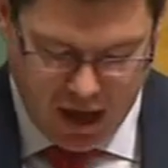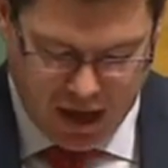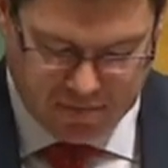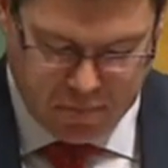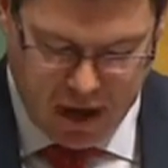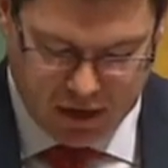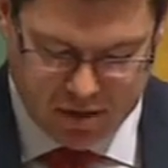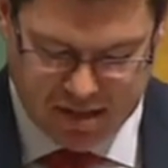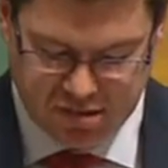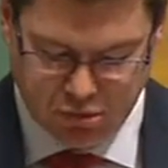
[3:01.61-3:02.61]
as part of
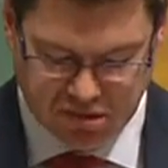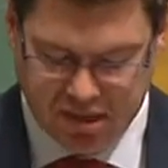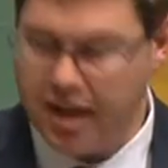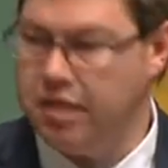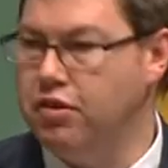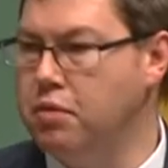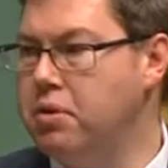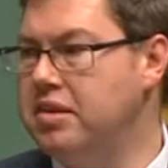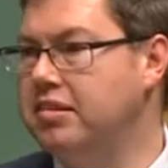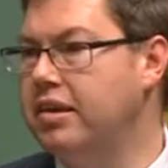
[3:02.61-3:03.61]
their school's end-of-year
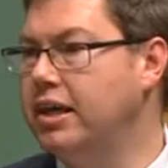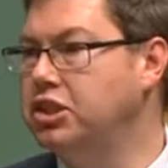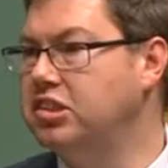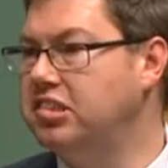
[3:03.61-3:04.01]
presentation